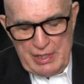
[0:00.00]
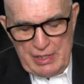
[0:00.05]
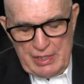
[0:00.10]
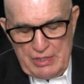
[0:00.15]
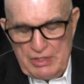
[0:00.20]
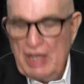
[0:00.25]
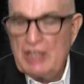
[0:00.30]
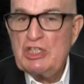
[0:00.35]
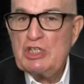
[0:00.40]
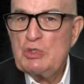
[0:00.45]

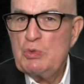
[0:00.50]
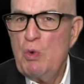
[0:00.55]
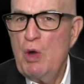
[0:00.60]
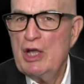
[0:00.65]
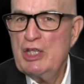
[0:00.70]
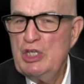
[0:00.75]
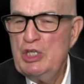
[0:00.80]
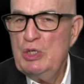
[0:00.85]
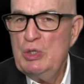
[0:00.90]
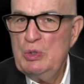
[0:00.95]
So I just
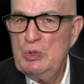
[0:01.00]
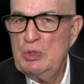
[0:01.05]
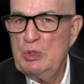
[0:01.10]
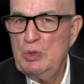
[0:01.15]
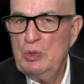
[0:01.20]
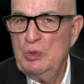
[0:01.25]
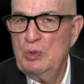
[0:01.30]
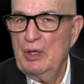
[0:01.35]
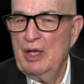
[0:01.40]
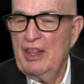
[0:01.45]
want you
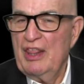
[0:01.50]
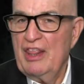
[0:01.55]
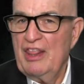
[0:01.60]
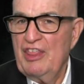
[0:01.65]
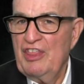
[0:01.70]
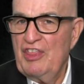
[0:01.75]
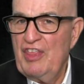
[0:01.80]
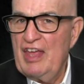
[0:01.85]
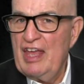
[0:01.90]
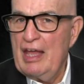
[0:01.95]
to
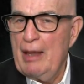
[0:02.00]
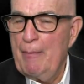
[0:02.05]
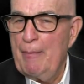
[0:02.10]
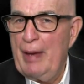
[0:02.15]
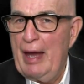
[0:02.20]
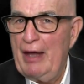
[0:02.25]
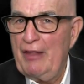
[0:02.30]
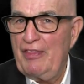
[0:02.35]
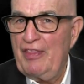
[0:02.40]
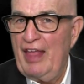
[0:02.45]
think
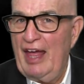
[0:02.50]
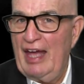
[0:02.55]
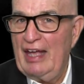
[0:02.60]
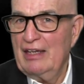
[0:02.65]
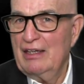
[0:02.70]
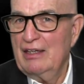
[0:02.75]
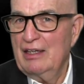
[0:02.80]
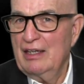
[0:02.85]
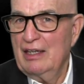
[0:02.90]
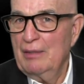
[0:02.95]
about
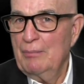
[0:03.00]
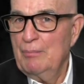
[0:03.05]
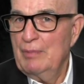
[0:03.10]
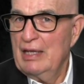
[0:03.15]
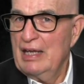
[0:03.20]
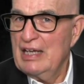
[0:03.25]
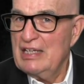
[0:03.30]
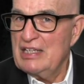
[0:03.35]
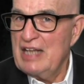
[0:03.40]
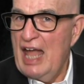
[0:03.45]
that,
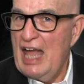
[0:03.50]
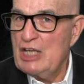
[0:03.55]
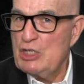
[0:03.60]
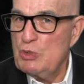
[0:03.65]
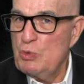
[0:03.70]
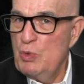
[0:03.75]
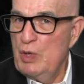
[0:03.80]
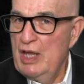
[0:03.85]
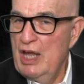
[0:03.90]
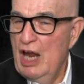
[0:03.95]
because as
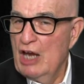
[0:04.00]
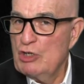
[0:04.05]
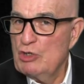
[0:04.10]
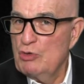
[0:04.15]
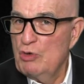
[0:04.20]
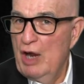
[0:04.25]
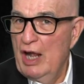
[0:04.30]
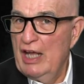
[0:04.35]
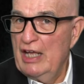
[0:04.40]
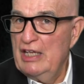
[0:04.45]
we are
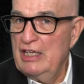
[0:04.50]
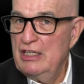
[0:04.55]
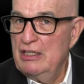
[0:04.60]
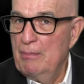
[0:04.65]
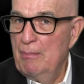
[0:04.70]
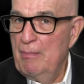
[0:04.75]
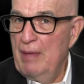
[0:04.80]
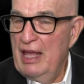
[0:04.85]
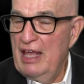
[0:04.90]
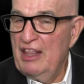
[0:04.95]
trying to
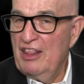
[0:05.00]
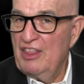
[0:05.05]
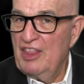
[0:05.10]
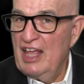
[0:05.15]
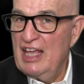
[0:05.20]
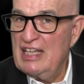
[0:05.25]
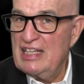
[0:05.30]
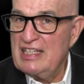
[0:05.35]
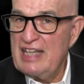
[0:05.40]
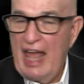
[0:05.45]
make
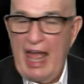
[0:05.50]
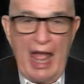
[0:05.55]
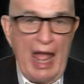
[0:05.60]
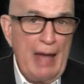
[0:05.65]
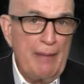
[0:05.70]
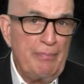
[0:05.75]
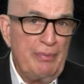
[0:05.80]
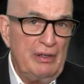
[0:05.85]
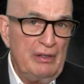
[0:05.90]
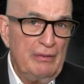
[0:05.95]
things
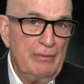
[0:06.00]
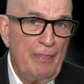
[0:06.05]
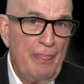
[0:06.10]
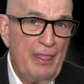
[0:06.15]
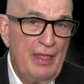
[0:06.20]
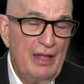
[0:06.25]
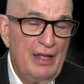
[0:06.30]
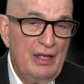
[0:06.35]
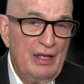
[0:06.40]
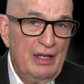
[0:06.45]
happen
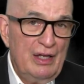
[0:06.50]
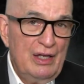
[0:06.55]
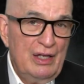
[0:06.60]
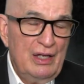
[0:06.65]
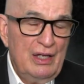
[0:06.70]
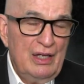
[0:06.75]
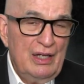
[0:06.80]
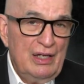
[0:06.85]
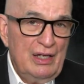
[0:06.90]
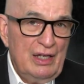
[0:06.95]

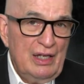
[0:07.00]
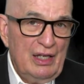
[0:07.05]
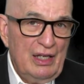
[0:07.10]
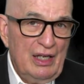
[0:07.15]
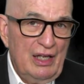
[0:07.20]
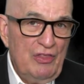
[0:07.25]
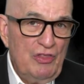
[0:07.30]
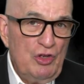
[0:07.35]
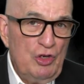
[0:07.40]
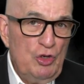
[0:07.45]

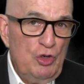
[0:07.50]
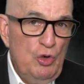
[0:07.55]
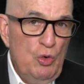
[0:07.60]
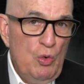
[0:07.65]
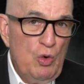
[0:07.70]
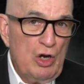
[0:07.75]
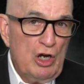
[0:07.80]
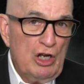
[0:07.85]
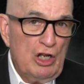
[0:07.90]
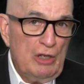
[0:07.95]
in the new
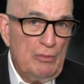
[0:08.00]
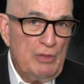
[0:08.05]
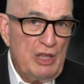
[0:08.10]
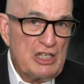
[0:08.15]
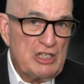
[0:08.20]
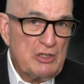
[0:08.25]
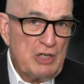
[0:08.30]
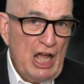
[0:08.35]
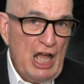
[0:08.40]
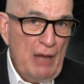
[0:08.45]
world
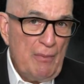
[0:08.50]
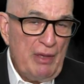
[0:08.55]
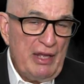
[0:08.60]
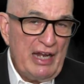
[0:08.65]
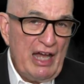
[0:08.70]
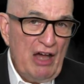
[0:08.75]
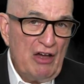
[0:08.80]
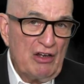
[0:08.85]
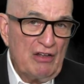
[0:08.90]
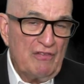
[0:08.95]
that's coming
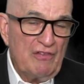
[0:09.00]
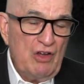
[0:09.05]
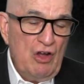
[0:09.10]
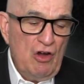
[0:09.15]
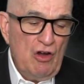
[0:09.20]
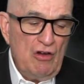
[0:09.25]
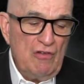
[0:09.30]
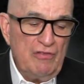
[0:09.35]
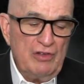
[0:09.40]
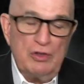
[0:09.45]
out of
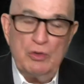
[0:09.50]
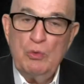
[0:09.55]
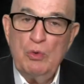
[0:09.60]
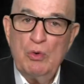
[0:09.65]
COVID,